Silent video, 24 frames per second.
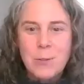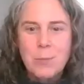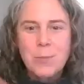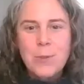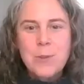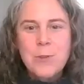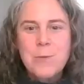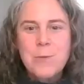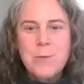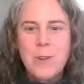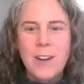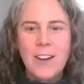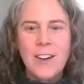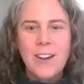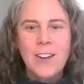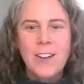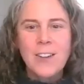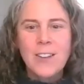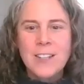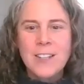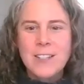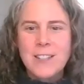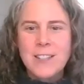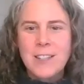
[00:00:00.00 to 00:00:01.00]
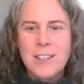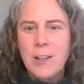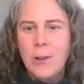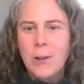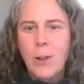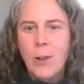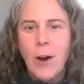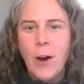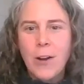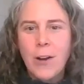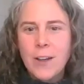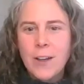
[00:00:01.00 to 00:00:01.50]
the blue whale is the
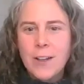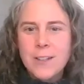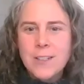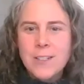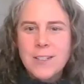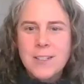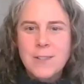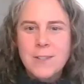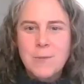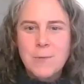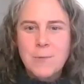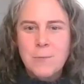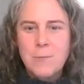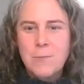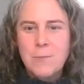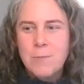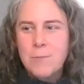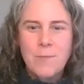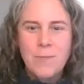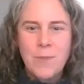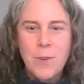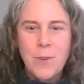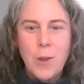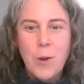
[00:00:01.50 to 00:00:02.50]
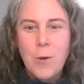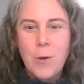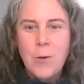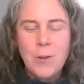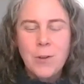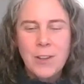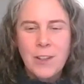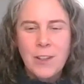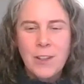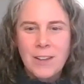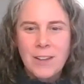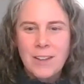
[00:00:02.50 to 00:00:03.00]
longest
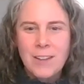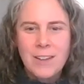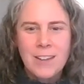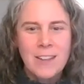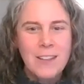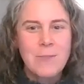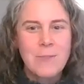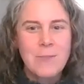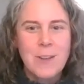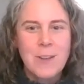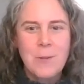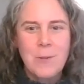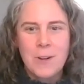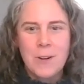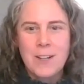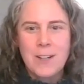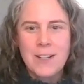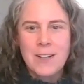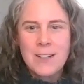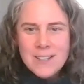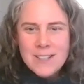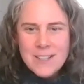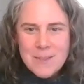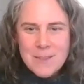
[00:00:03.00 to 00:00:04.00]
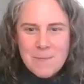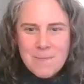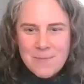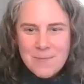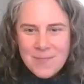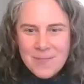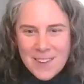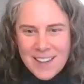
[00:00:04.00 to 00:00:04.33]
known living organism.